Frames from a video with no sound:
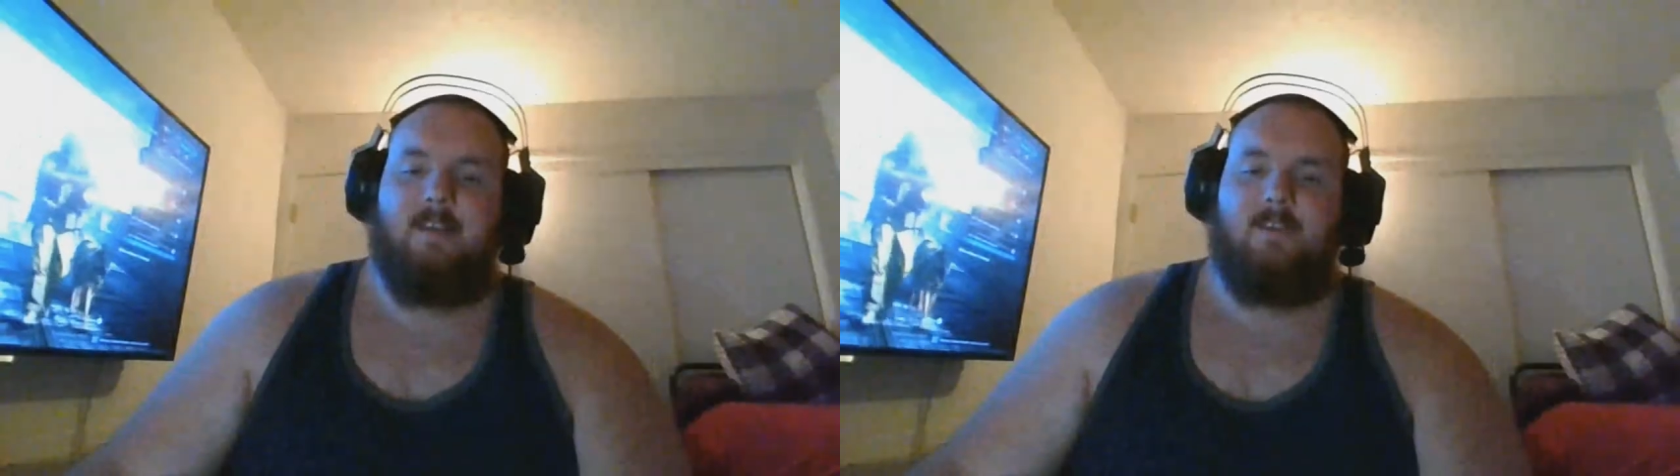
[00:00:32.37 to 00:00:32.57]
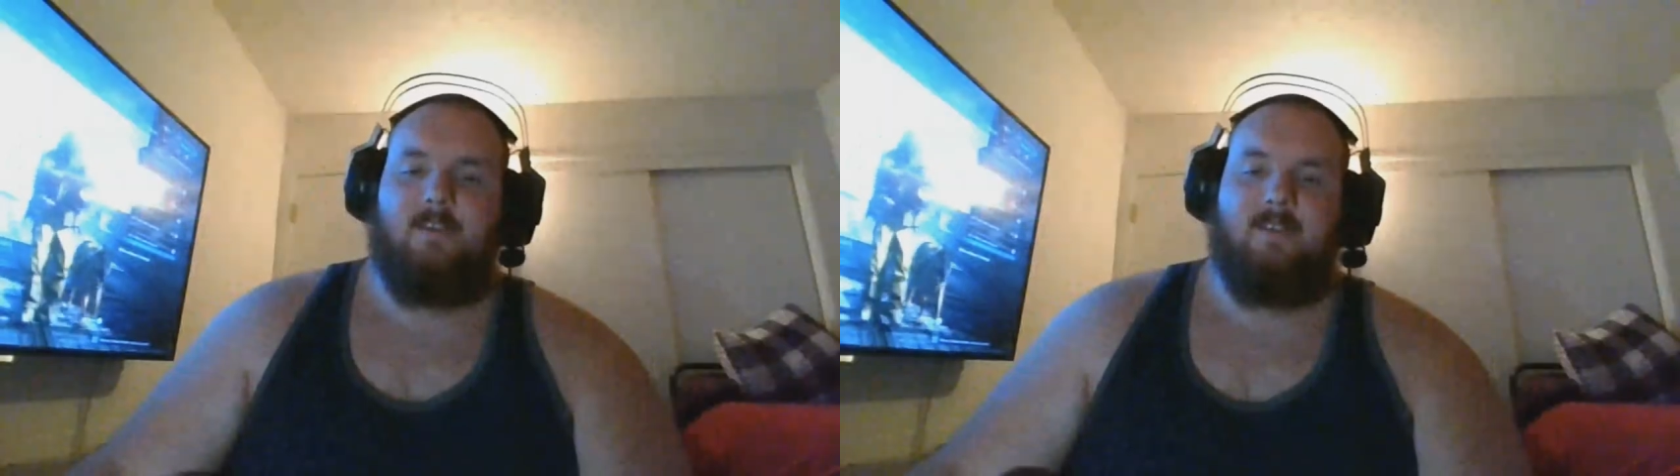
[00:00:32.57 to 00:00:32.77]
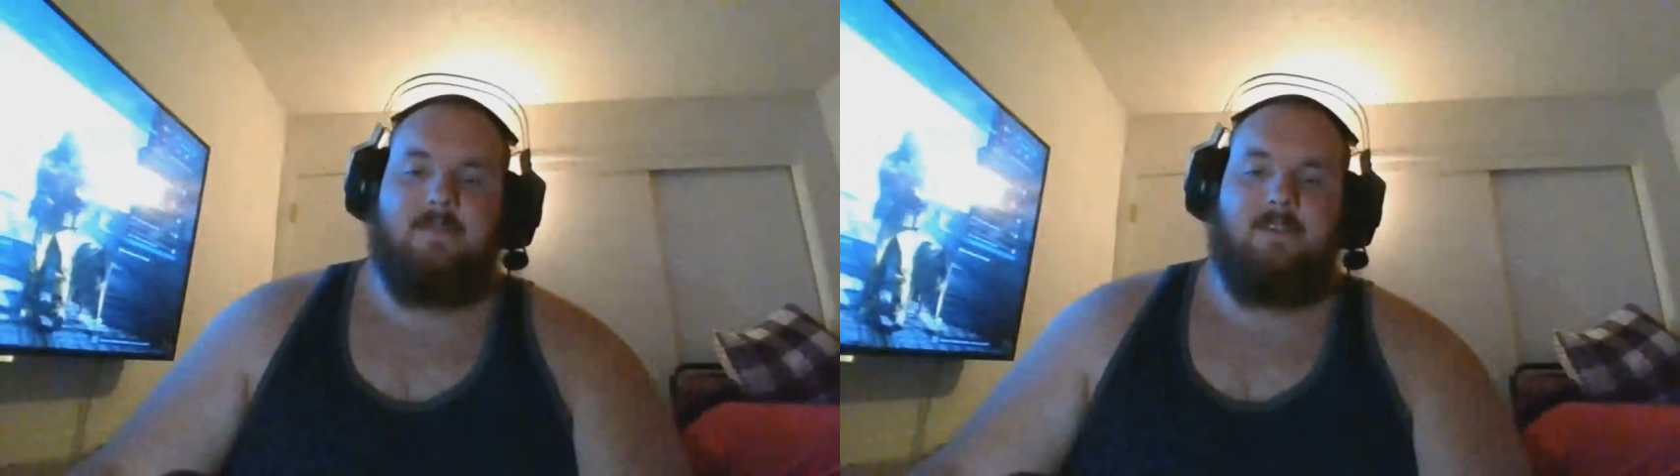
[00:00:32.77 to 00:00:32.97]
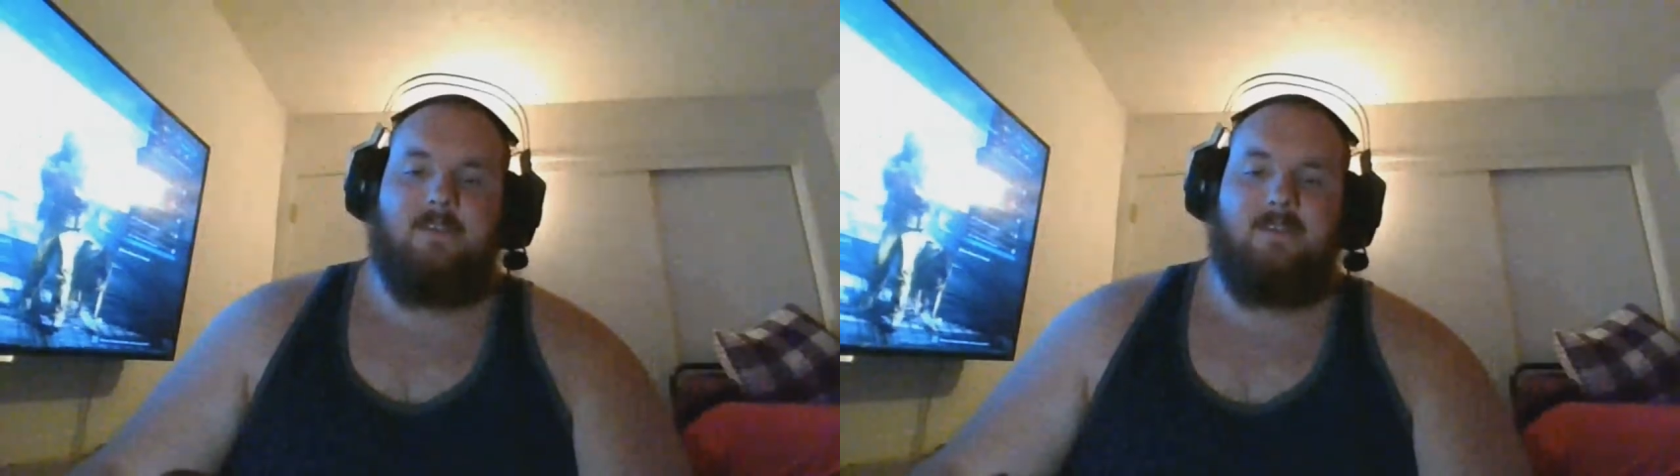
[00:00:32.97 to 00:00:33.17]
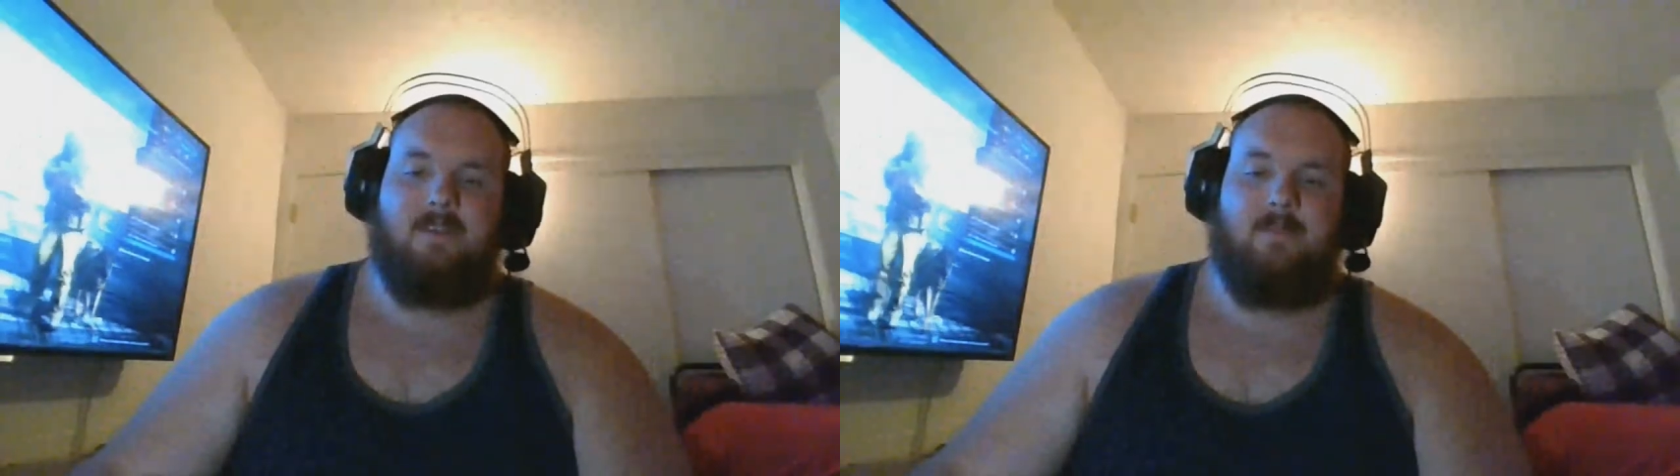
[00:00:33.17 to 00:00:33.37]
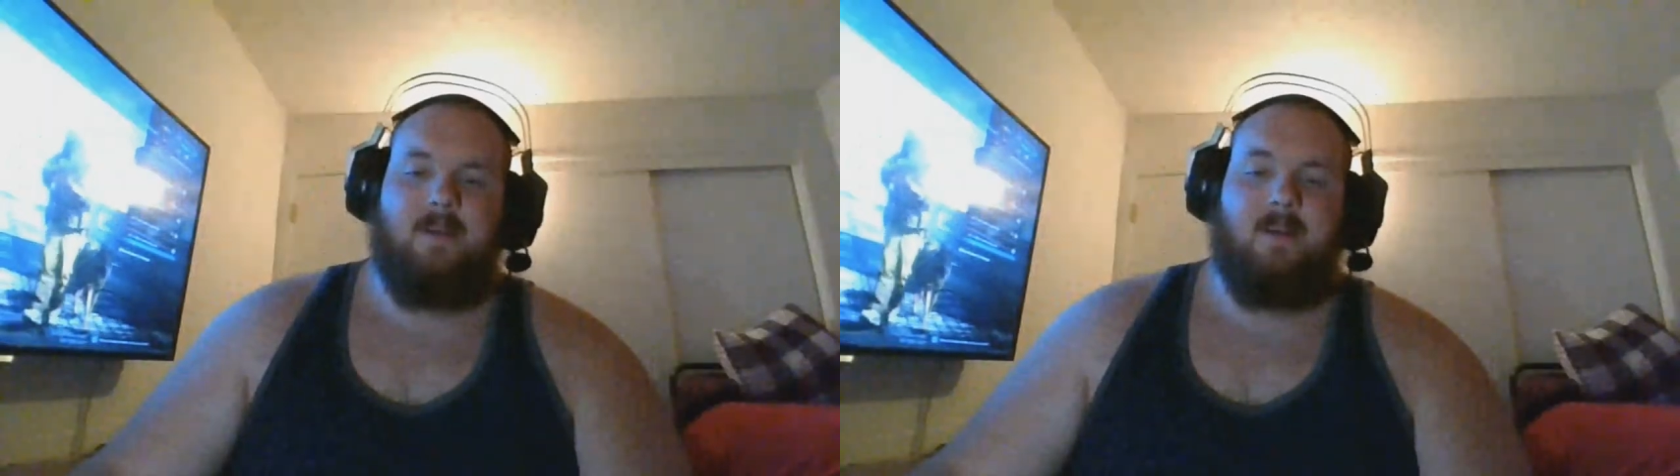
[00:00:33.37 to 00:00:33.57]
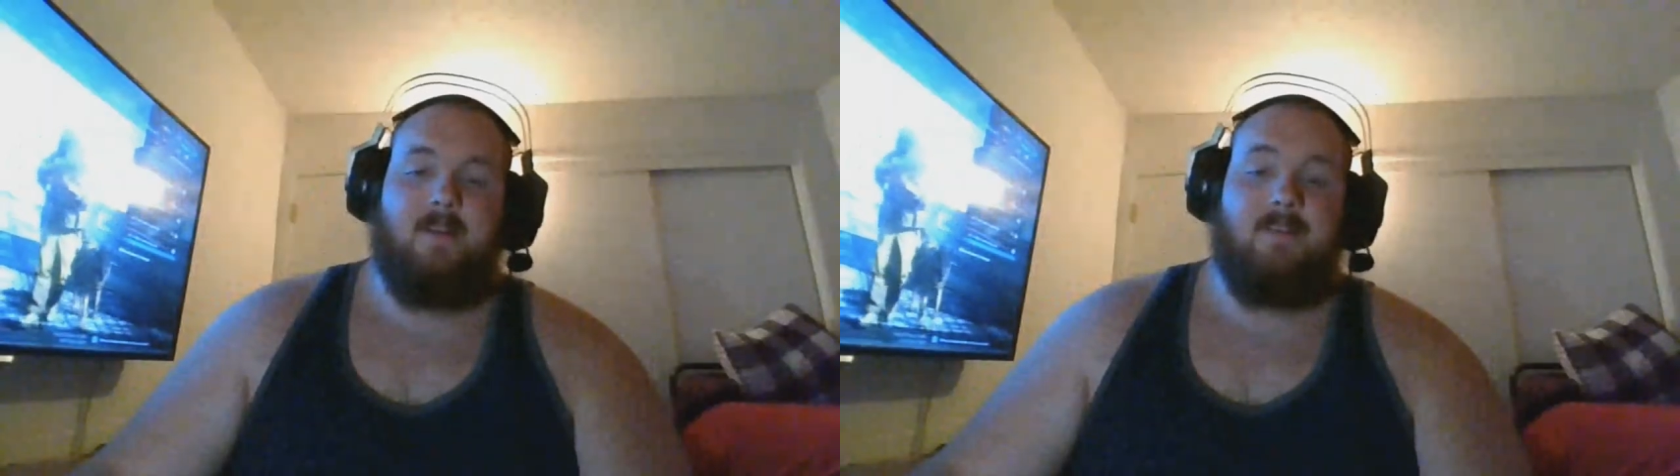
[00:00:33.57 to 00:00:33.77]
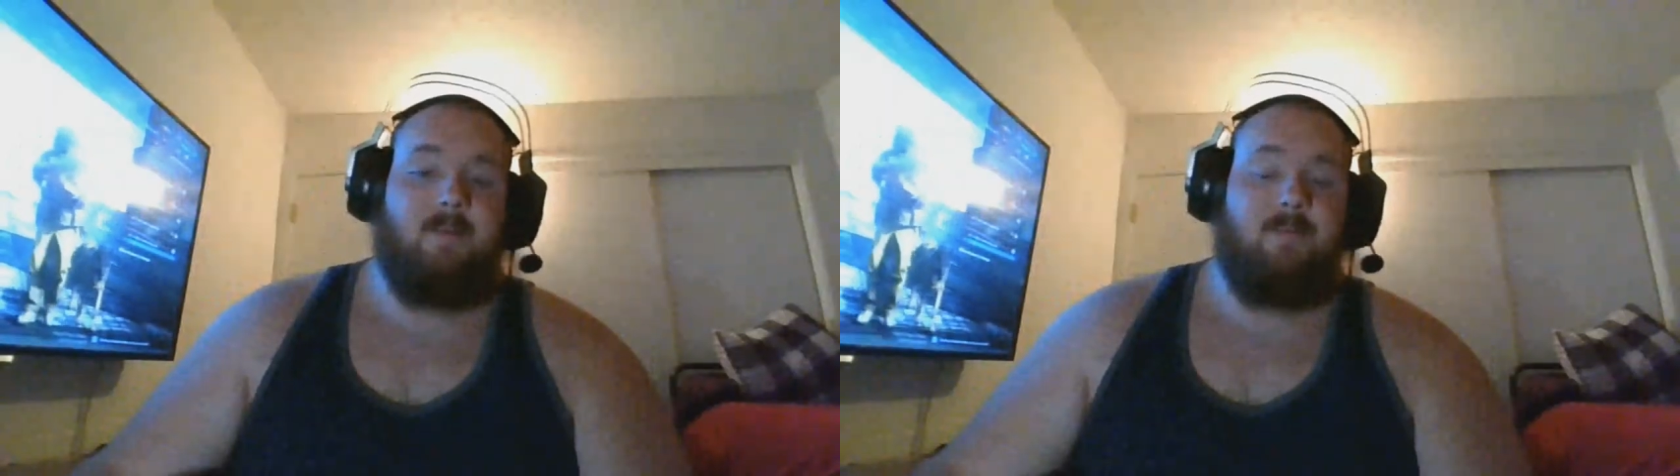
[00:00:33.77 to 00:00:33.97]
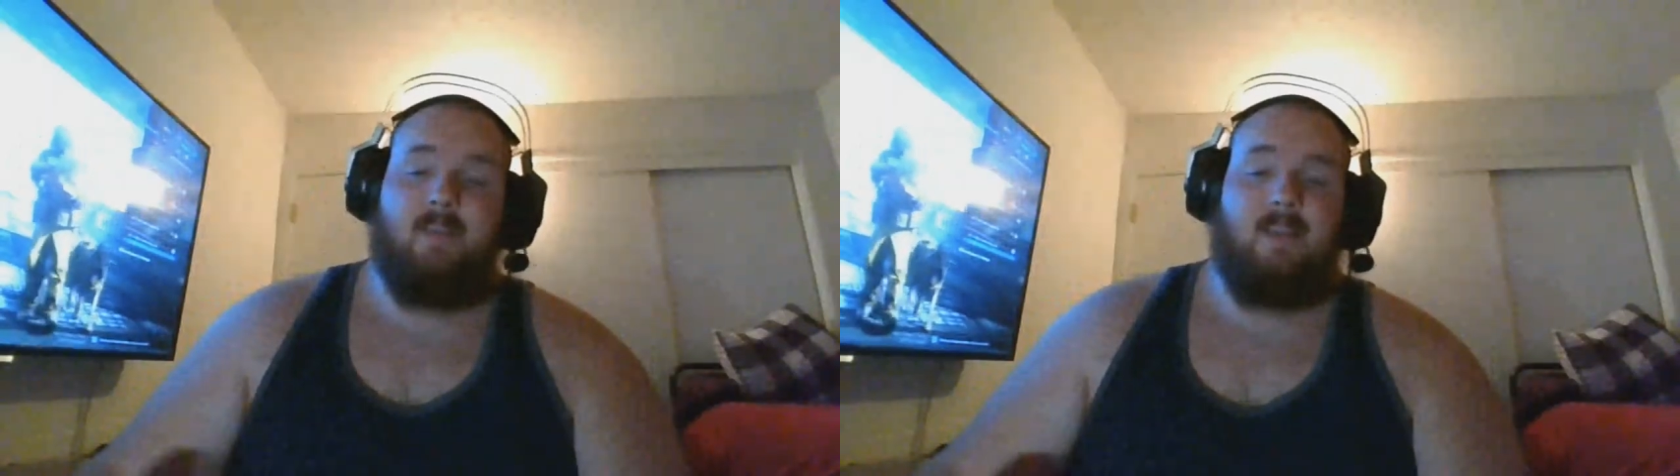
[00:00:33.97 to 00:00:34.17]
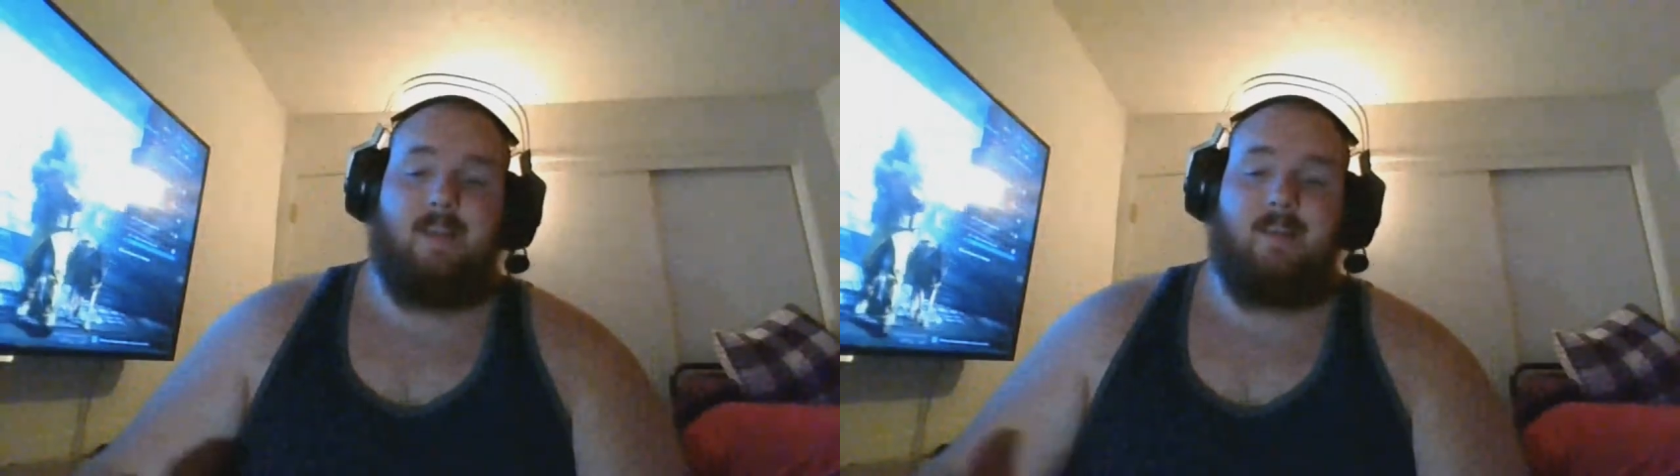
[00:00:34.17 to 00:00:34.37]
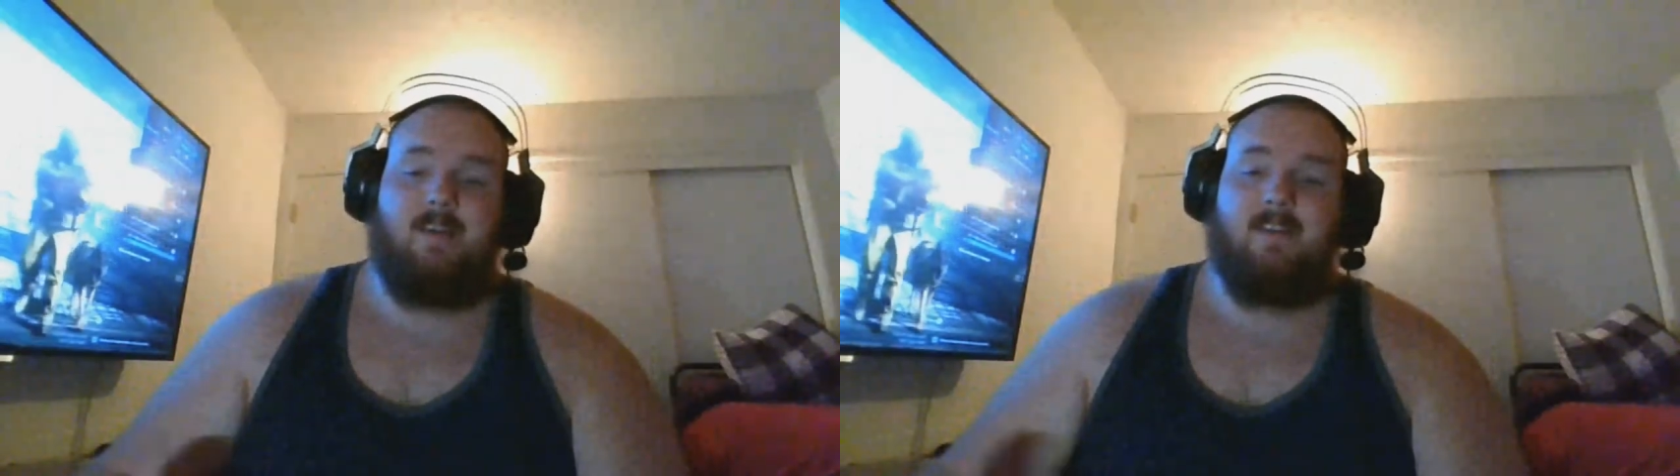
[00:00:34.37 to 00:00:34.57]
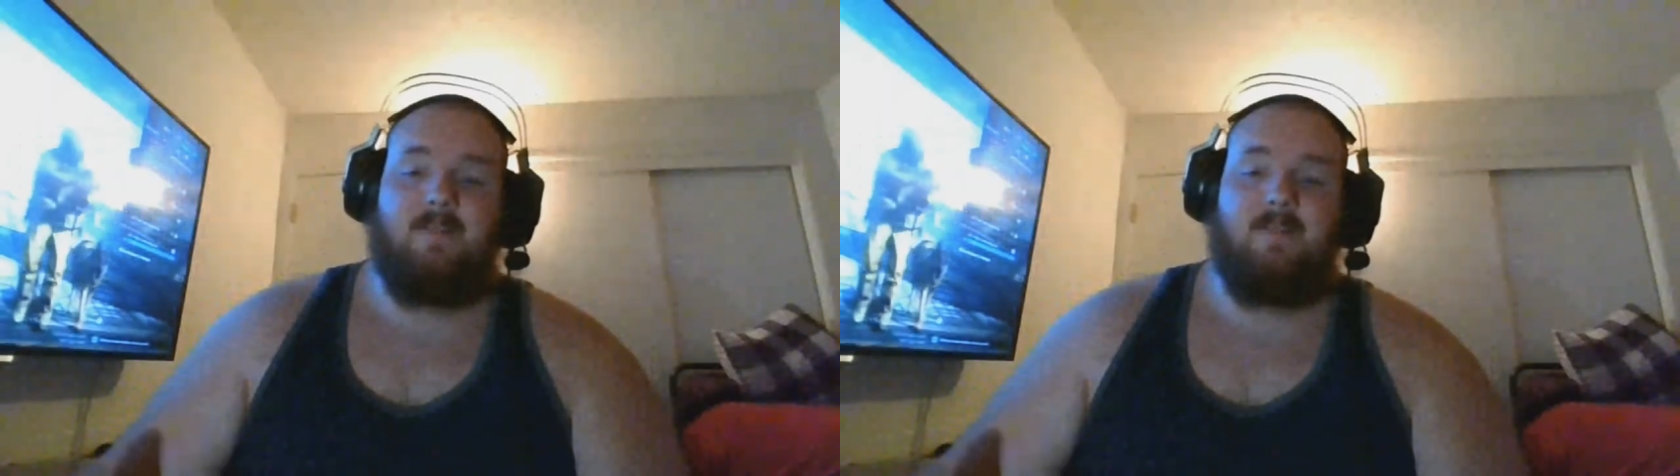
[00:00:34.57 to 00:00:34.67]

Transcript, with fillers: is going to have to do some something like